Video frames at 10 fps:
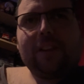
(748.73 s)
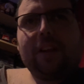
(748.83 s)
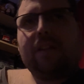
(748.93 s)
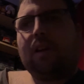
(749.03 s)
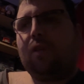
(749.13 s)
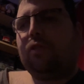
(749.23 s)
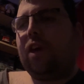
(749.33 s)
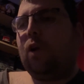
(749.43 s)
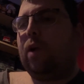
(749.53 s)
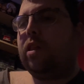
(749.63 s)
So
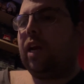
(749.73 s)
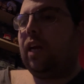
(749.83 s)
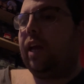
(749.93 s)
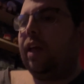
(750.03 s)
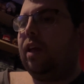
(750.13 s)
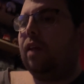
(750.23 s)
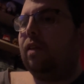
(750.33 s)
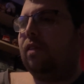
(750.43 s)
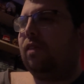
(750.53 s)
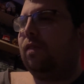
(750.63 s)
theoretically,
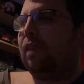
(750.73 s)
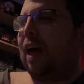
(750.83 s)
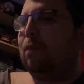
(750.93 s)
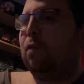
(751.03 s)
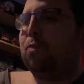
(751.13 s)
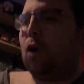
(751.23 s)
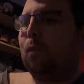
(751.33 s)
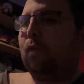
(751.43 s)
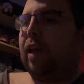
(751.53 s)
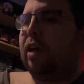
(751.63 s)
that would
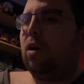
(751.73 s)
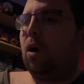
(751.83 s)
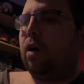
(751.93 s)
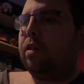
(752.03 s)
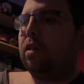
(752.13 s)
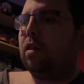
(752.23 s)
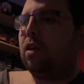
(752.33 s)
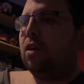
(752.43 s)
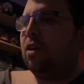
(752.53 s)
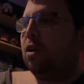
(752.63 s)
probably cost
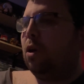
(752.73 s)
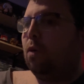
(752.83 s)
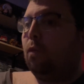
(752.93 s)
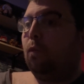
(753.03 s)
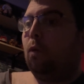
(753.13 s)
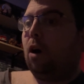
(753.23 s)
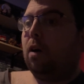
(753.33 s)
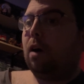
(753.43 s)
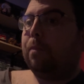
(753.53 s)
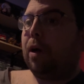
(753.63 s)
what
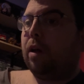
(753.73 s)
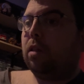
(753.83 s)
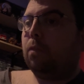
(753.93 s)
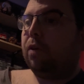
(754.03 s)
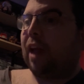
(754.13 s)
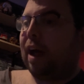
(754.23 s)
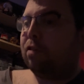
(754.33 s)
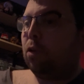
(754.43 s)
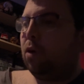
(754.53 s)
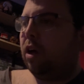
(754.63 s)
a person would have
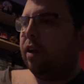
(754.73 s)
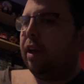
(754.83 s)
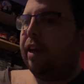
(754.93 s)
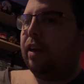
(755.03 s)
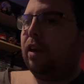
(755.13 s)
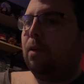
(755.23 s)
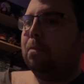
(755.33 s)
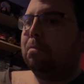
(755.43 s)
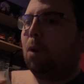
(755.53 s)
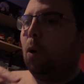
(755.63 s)
to earn in
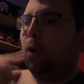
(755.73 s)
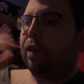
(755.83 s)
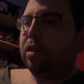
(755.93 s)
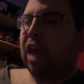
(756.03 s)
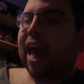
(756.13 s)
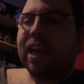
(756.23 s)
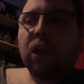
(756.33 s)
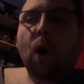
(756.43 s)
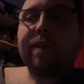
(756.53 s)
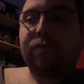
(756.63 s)
more than 10
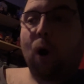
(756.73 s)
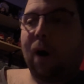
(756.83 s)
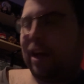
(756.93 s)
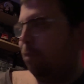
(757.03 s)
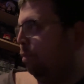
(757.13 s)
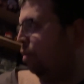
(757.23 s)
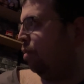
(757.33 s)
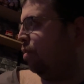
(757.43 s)
lifetimes.